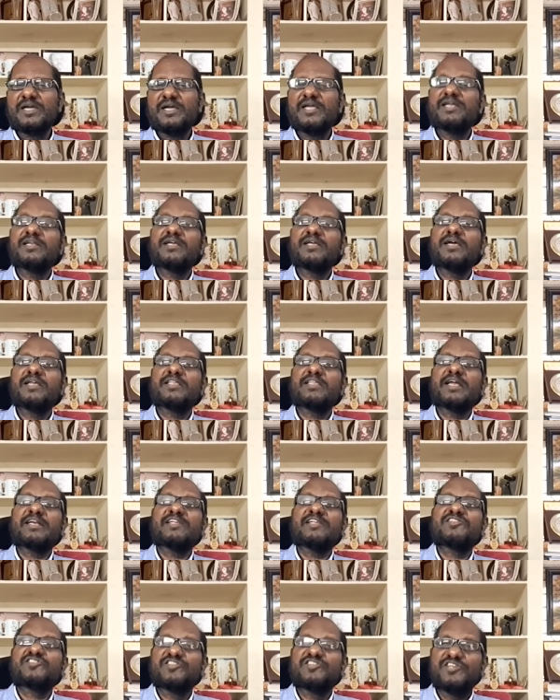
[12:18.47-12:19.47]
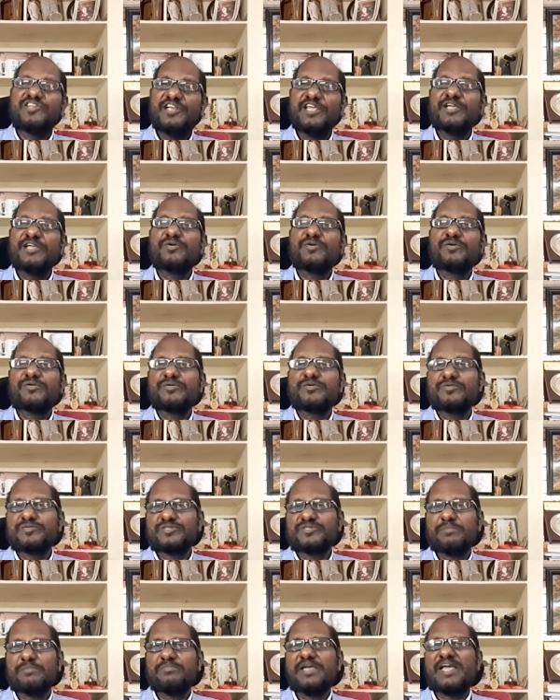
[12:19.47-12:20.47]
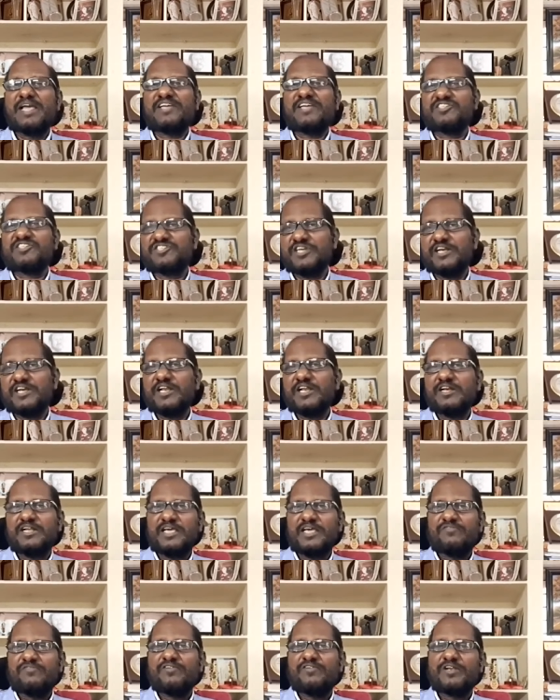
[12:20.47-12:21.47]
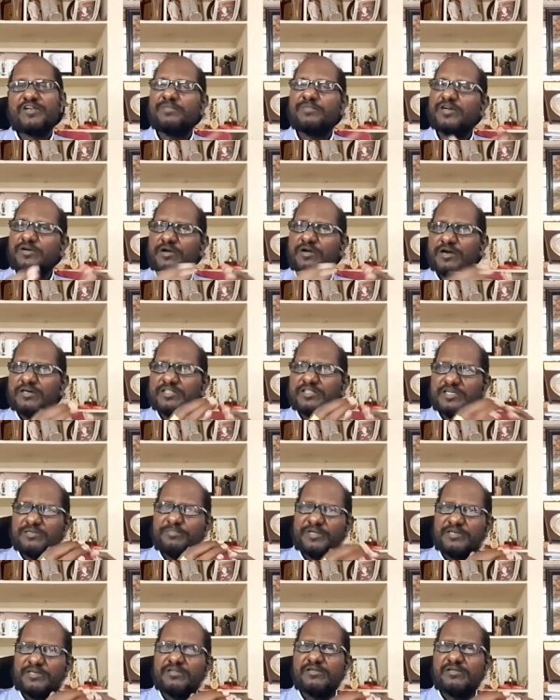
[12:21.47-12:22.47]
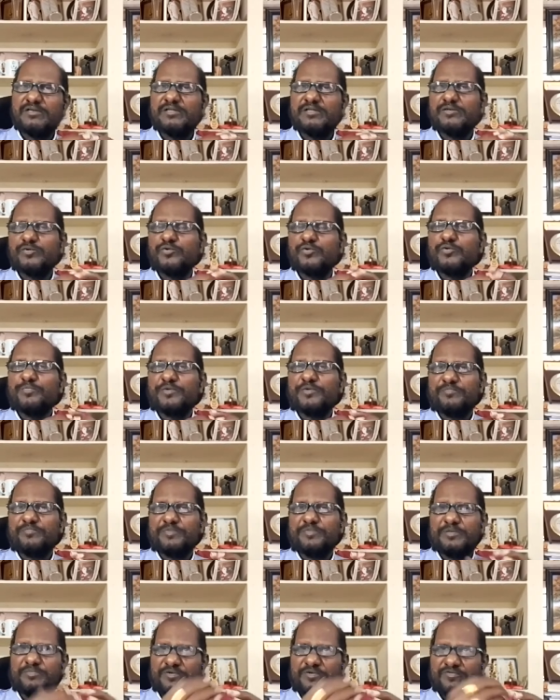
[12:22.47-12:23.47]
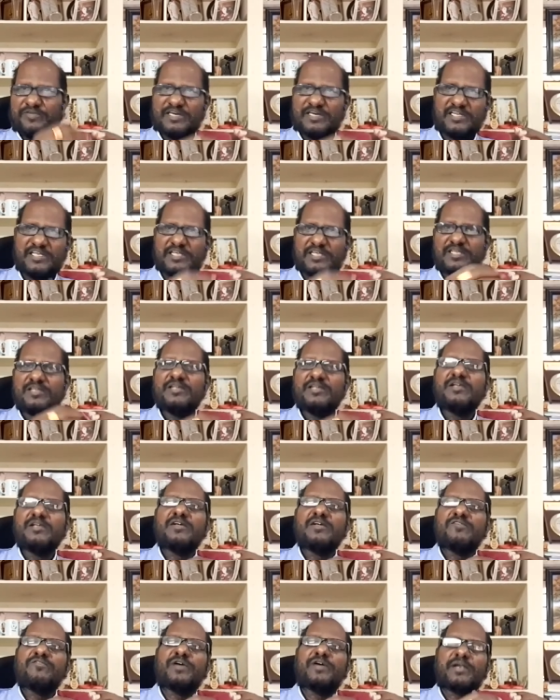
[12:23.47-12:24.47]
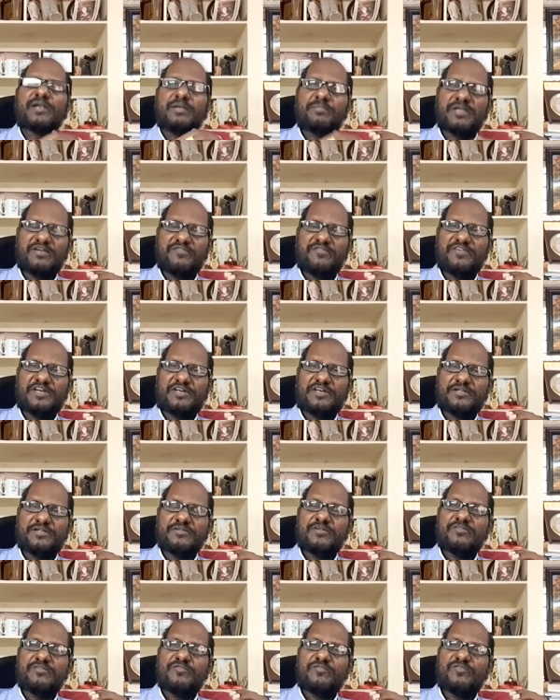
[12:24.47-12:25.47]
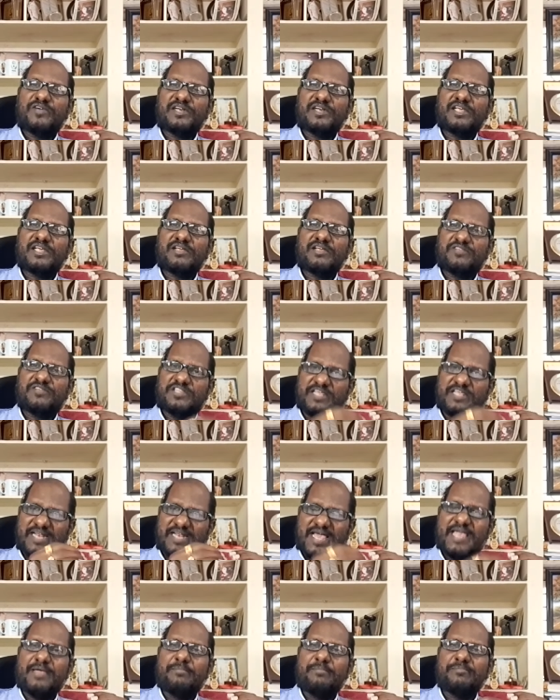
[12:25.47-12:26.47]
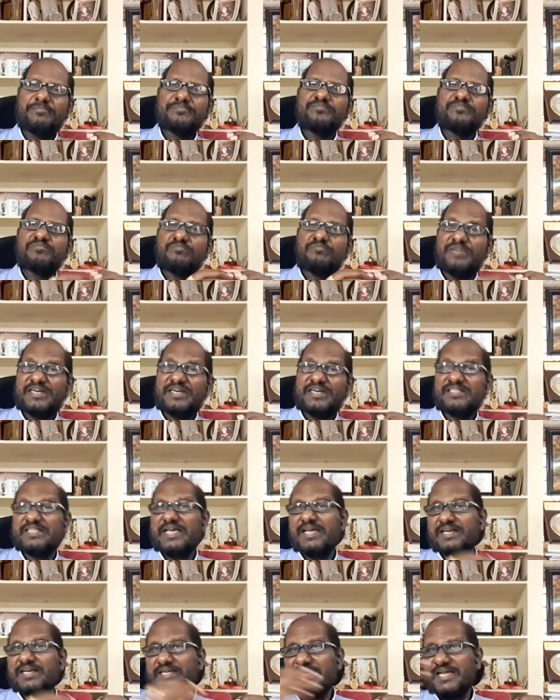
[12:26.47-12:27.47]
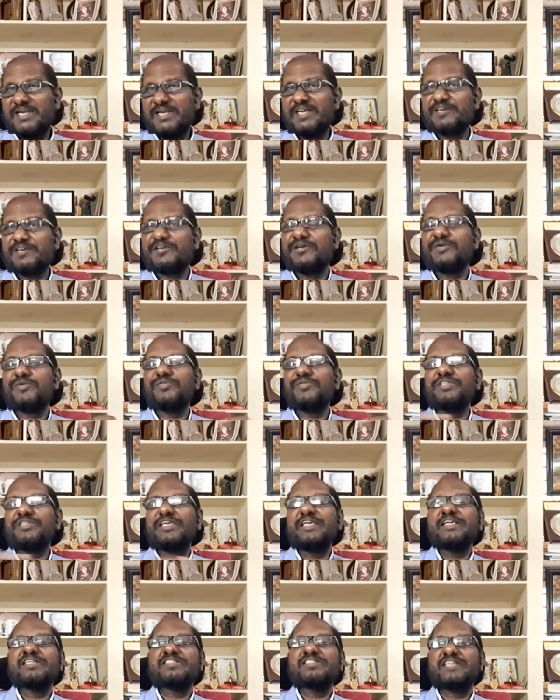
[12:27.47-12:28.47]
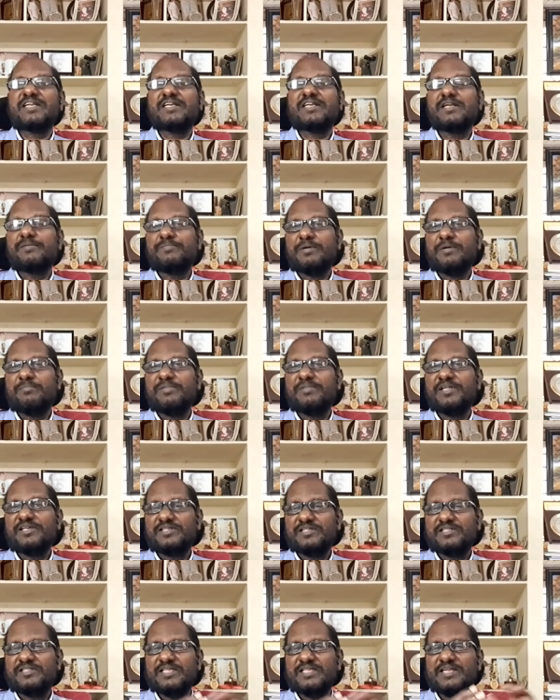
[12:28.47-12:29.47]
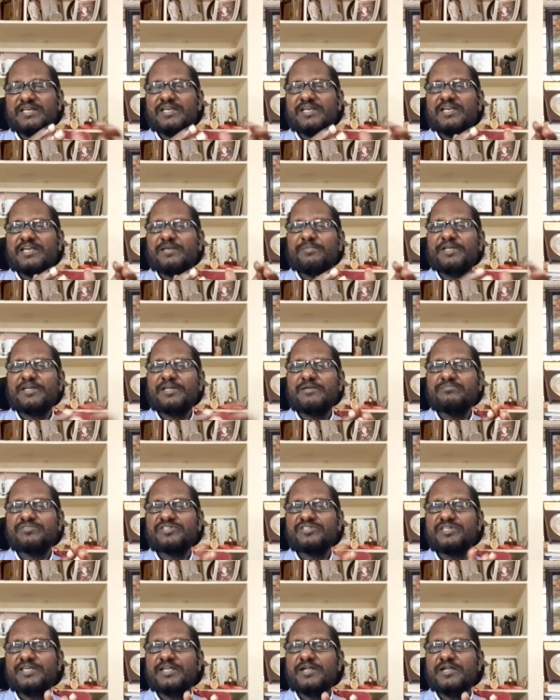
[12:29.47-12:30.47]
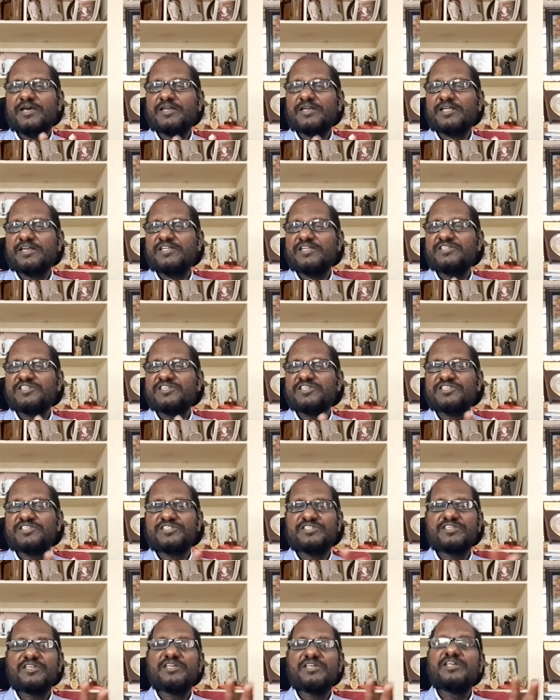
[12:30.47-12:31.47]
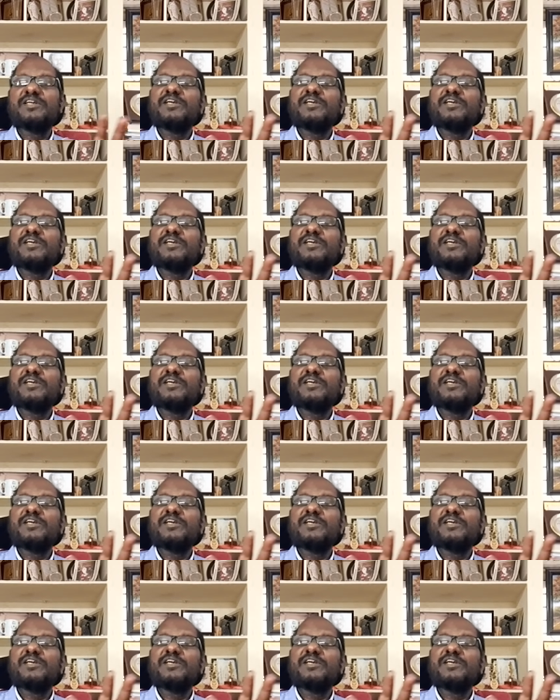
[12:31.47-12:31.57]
and that is linked to some external environment, not that particular group of people working for a benefit, working with an aim, but they are connected to the general public. Then it becomes an organization.